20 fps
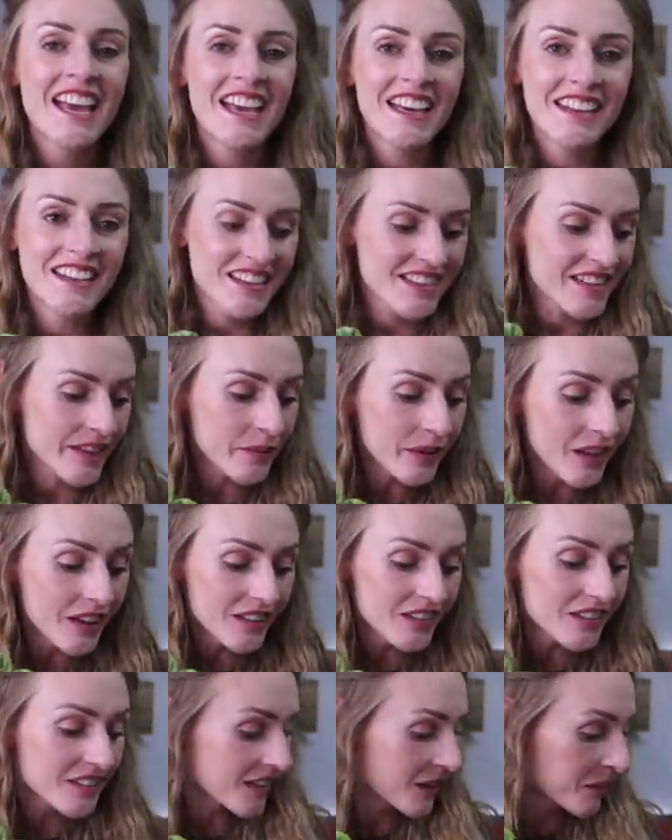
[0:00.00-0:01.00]
And he said, well, it
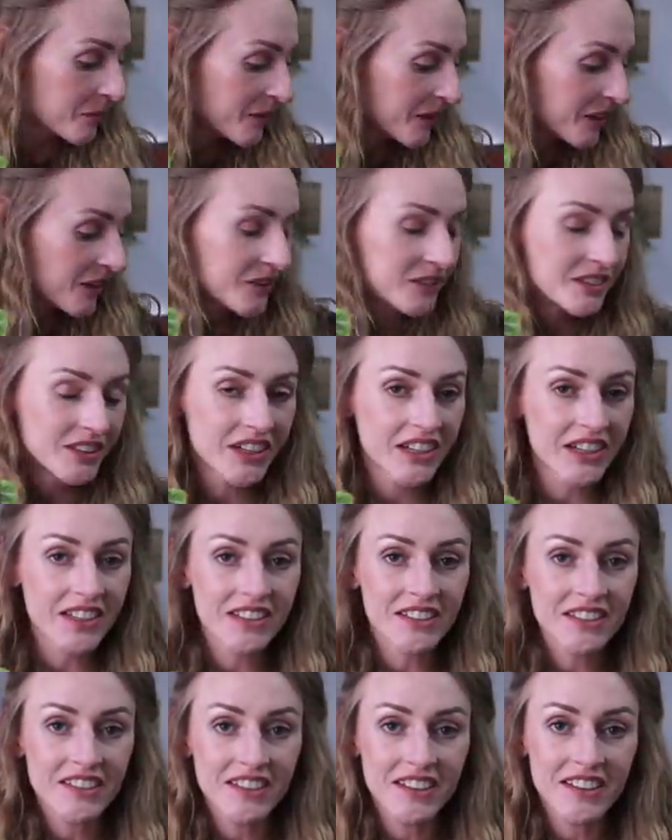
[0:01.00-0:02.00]
looks like
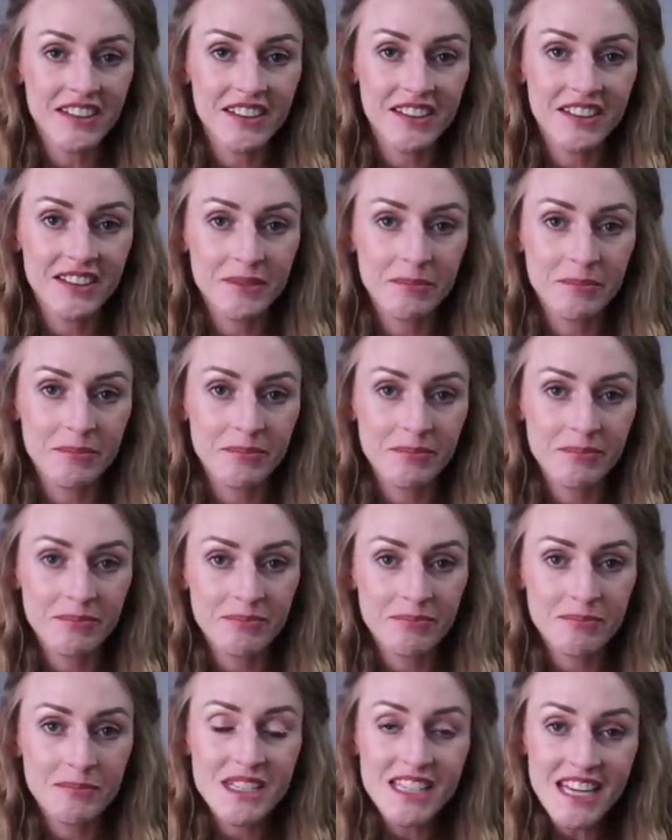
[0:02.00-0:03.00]
Begonia
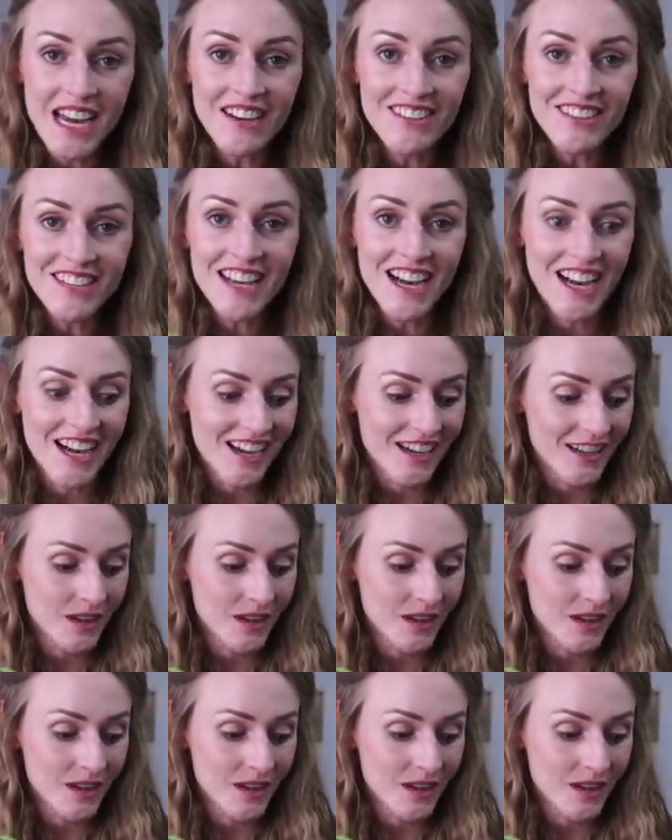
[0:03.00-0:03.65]
Metallica.